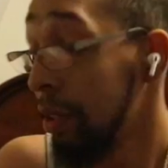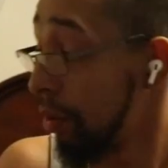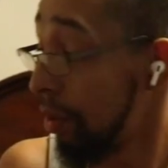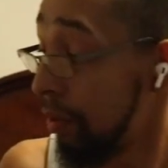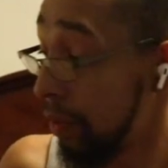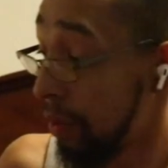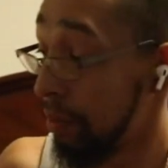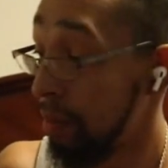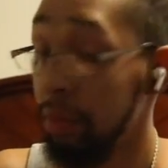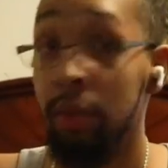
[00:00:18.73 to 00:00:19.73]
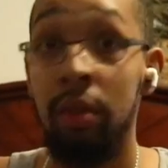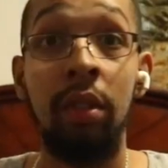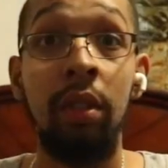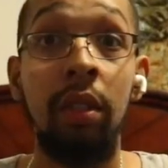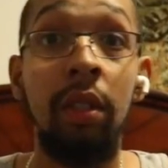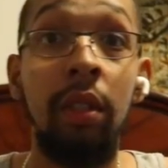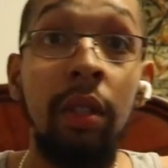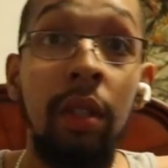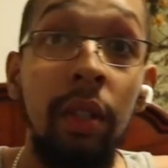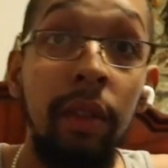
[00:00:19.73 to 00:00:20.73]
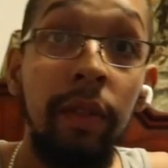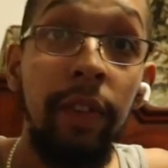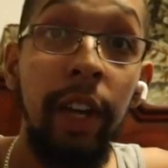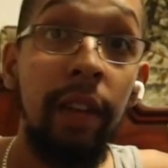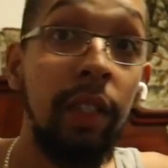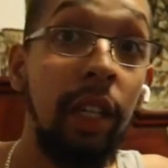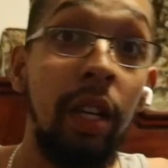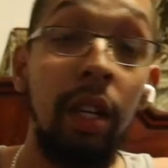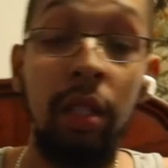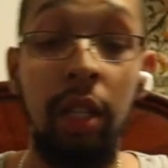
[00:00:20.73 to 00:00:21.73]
you know, from Five Guys.